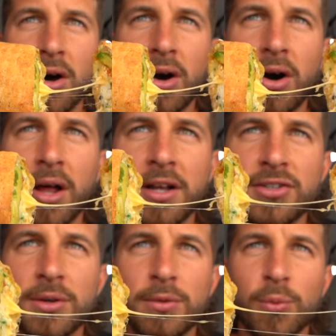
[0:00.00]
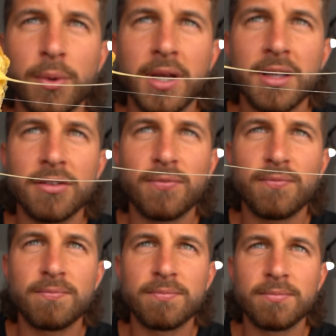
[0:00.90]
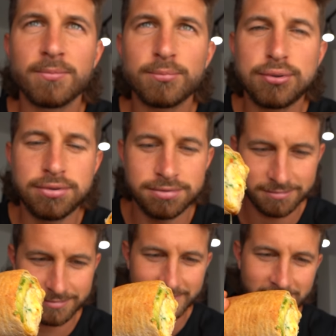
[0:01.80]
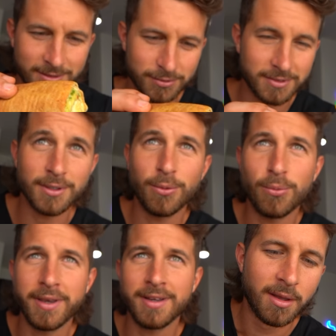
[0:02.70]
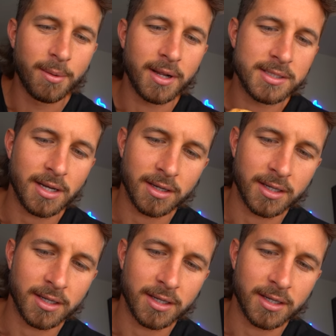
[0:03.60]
oh, that shit was weak as that shit was so weak, but it's all